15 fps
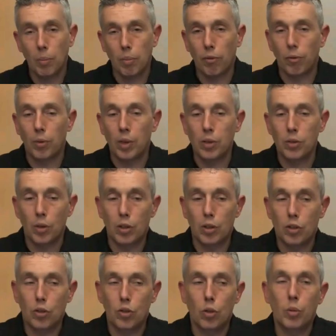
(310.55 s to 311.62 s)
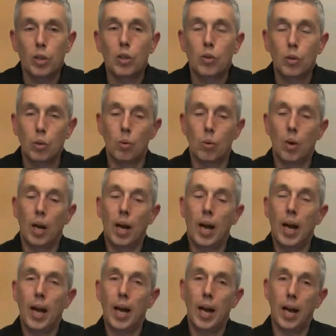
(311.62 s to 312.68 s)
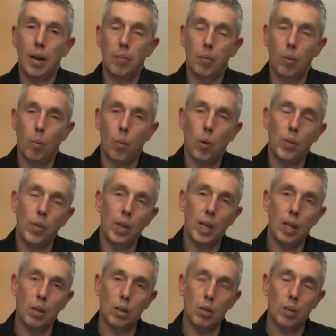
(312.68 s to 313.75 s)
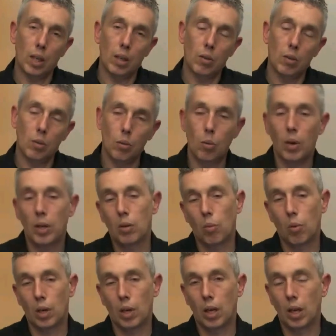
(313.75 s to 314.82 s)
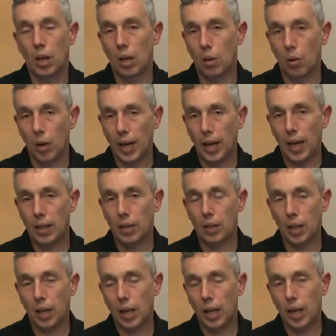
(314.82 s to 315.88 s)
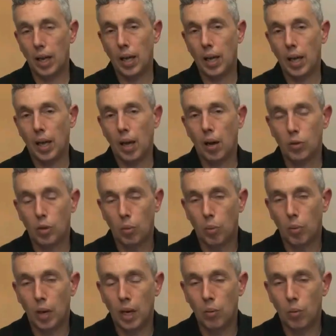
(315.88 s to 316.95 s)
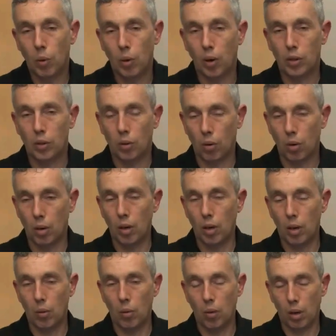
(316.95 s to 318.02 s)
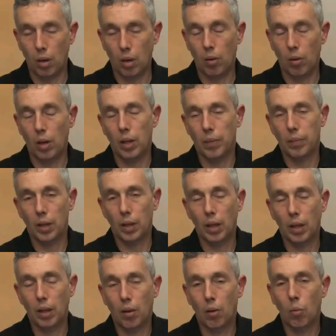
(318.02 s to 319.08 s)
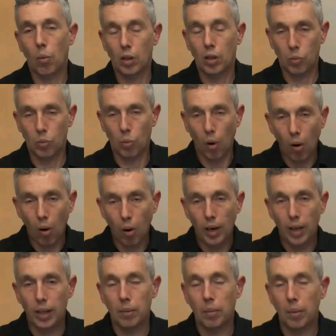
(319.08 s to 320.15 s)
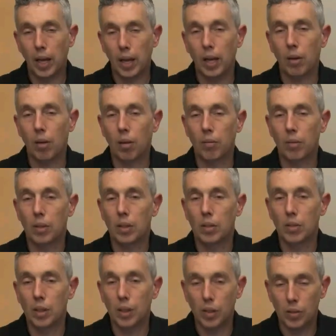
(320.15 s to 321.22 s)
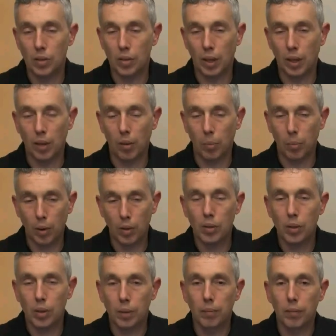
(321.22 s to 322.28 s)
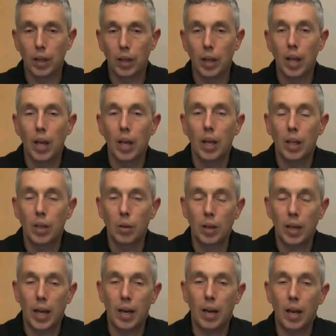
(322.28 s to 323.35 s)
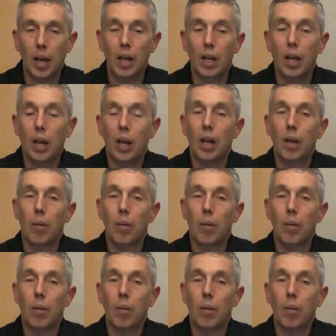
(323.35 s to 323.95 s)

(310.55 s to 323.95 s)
What type of research do we do? One thing you can do when you want to look at how the brain works, or what is wrong in the brain of a diseased person, you can